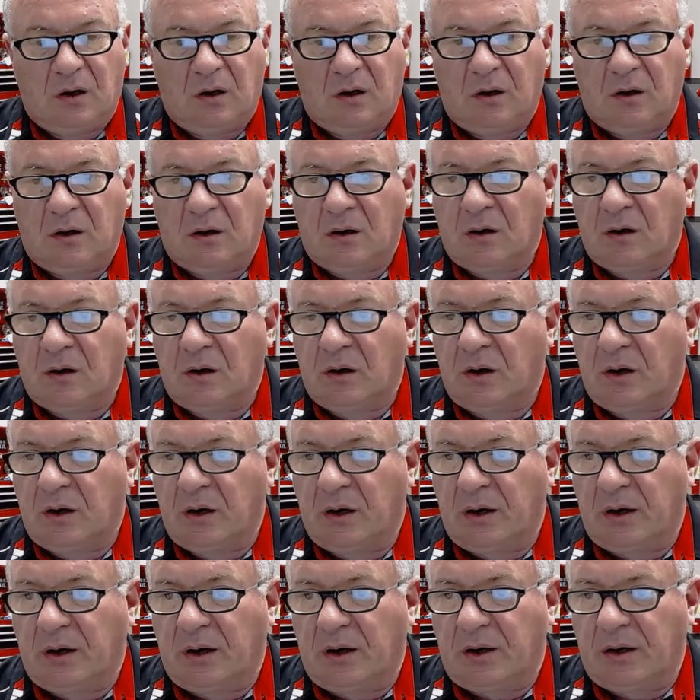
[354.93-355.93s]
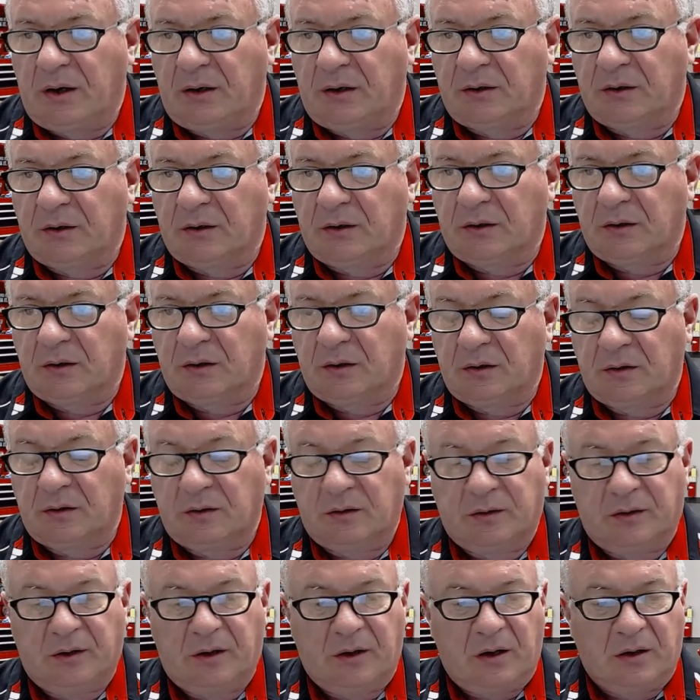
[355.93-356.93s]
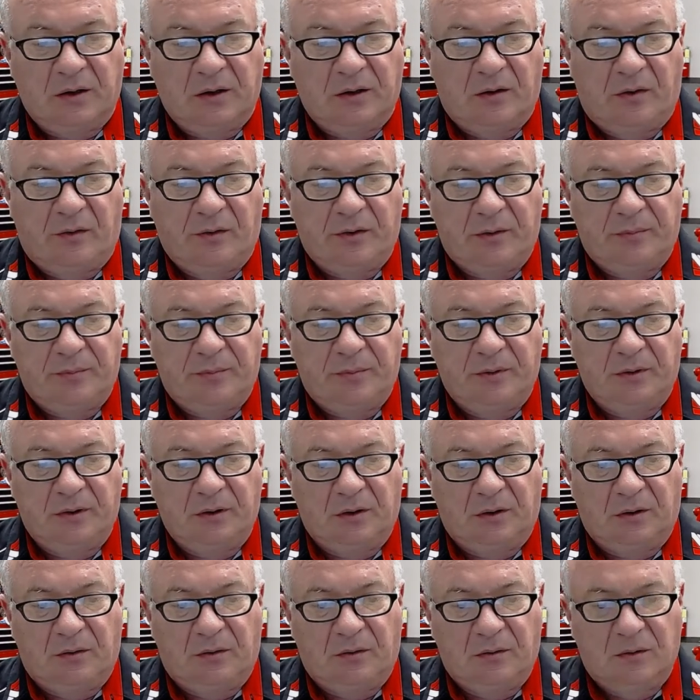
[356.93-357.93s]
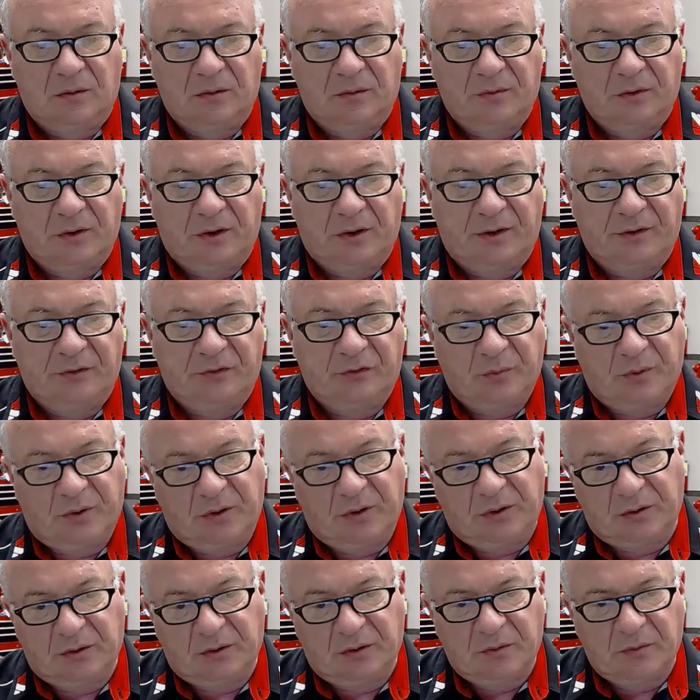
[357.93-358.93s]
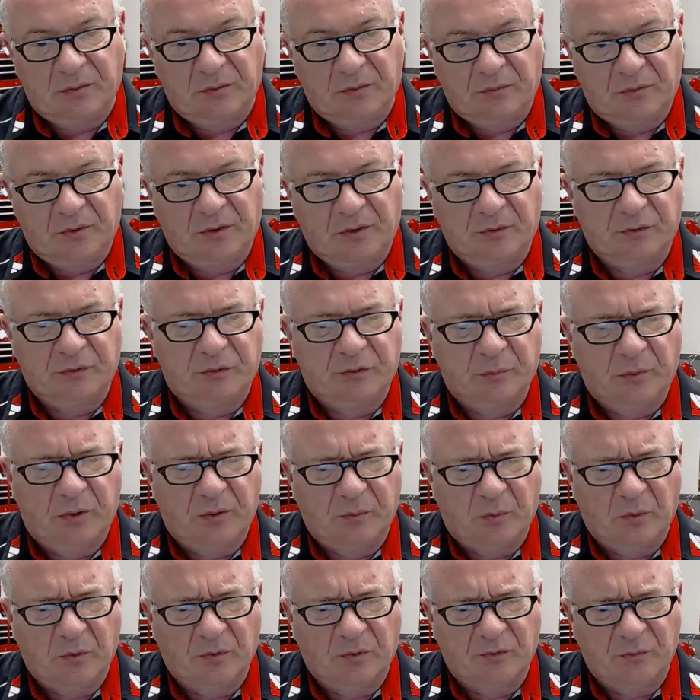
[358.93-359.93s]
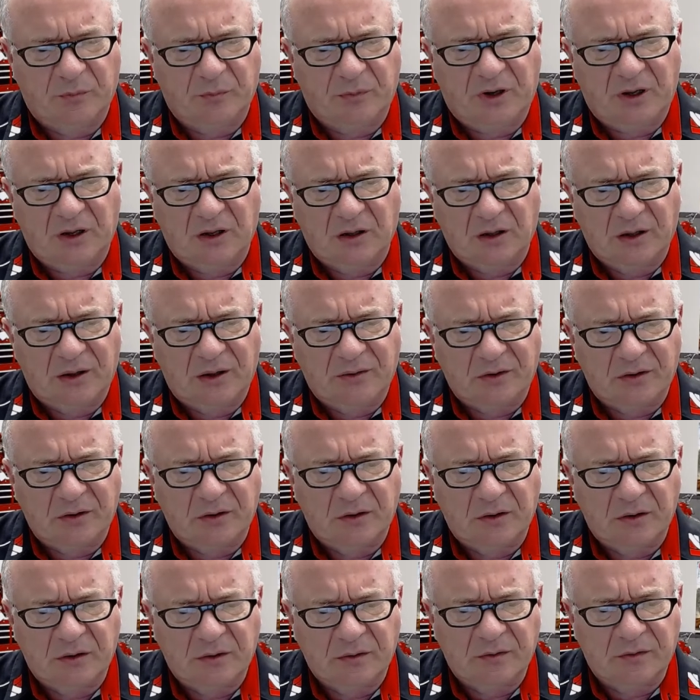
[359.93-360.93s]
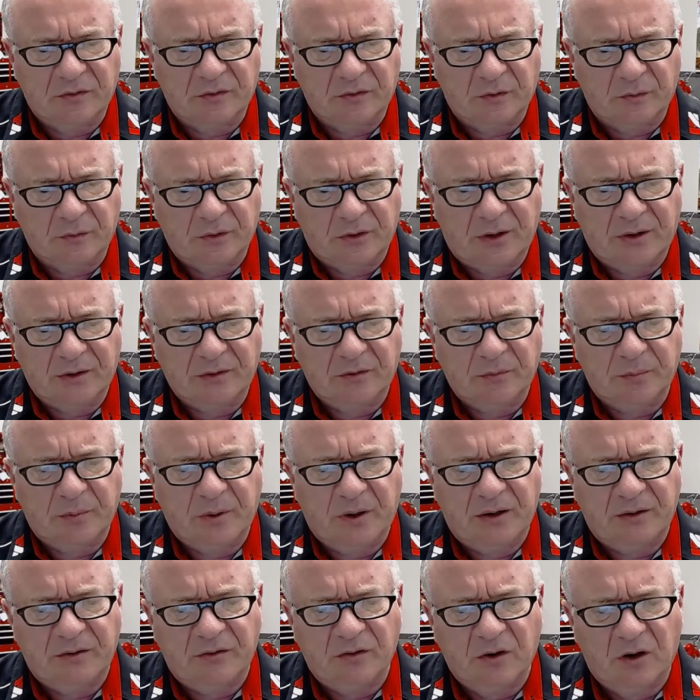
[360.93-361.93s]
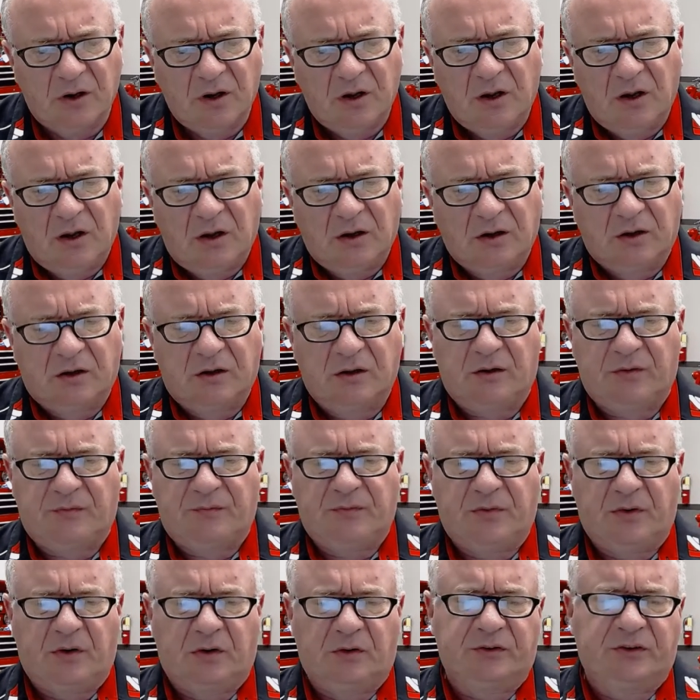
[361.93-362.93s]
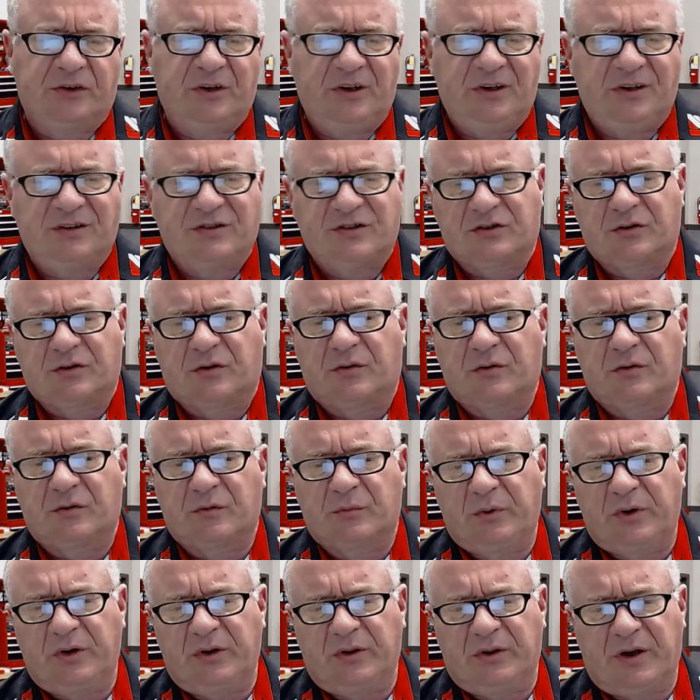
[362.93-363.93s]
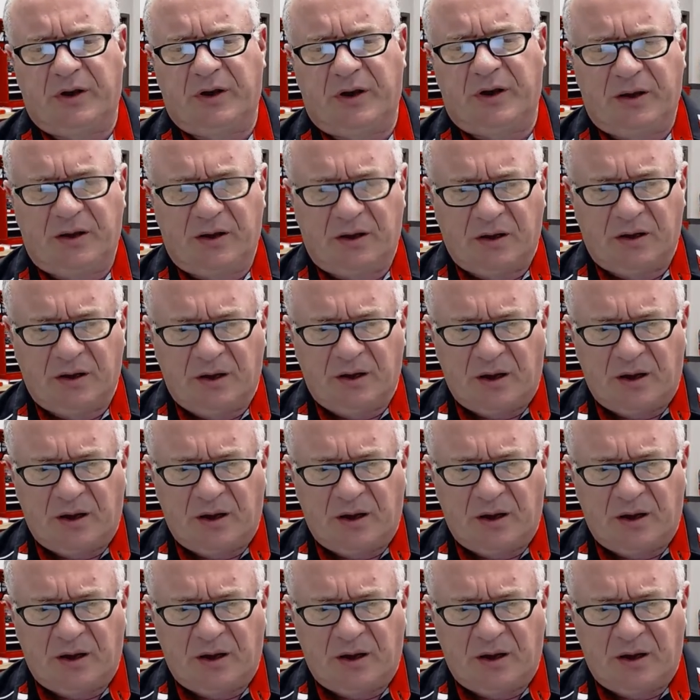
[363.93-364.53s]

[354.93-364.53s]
All right. I think I caught up with y'all last week. Well, there was one more from D11. It's on the next page. Could a faulty starter relay